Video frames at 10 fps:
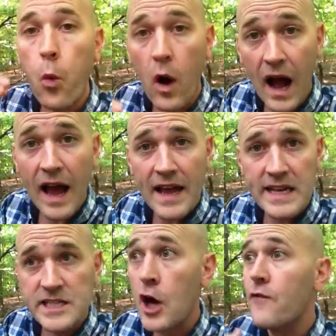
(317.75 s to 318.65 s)

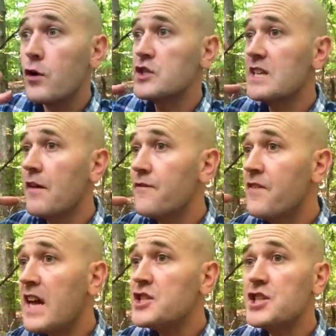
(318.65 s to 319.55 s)
wise for
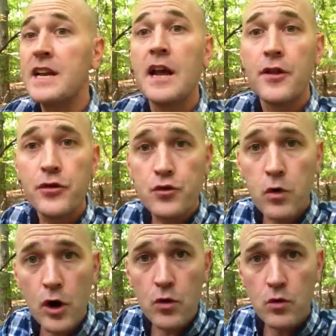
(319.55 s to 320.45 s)
salvation
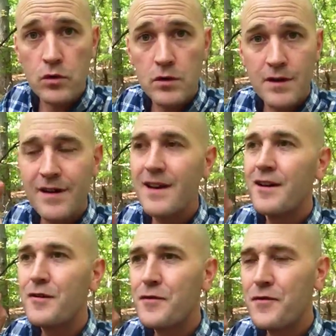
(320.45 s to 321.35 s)
through
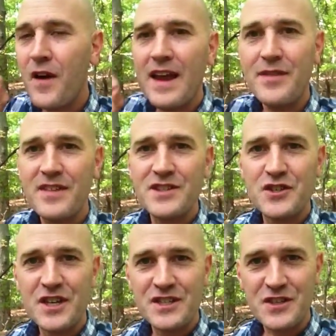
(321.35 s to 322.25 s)
faith in
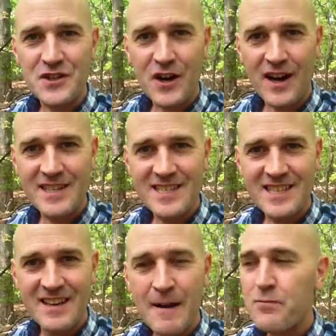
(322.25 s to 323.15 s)
Jesus
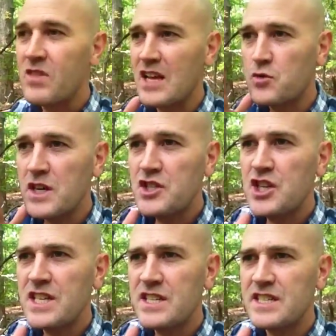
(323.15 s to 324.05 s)
Christ. That's why
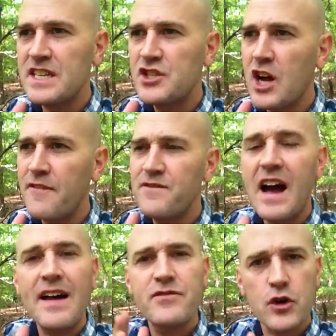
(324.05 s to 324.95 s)
Jesus in John
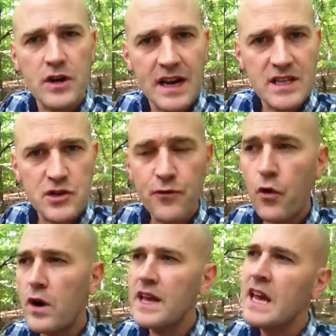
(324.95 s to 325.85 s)
five, thirty-nine to
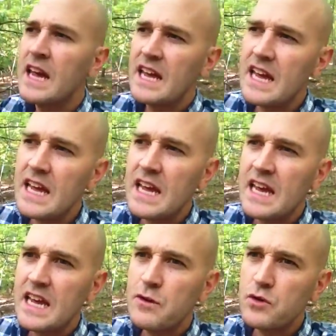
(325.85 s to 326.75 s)
forty, he,
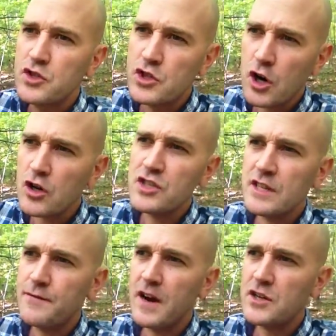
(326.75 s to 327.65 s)
he turns to
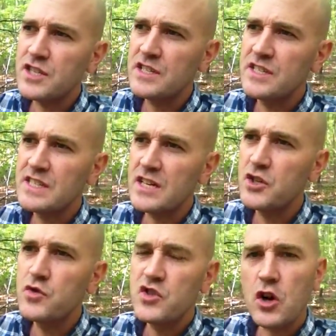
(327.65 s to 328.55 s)
the Pharisees and says,
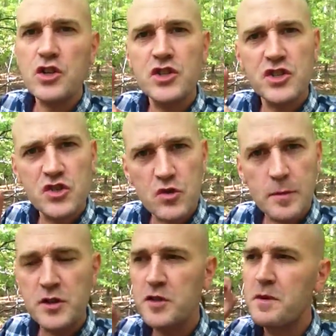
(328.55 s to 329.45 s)
you search the
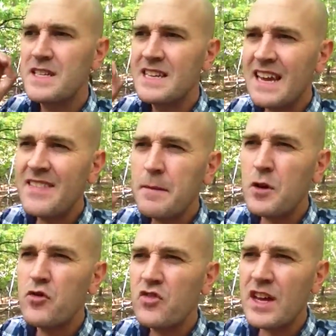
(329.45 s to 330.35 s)
scriptures because in them
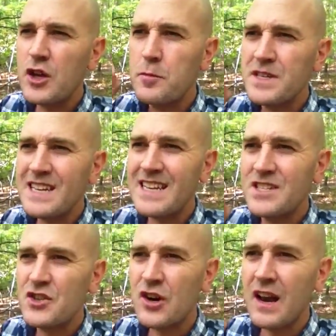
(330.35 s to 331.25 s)
you think you possess
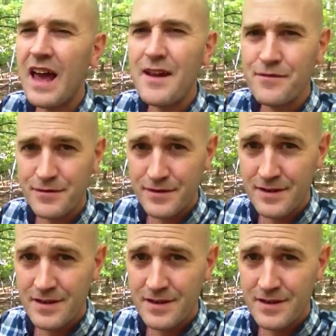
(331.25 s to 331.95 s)
eternal life,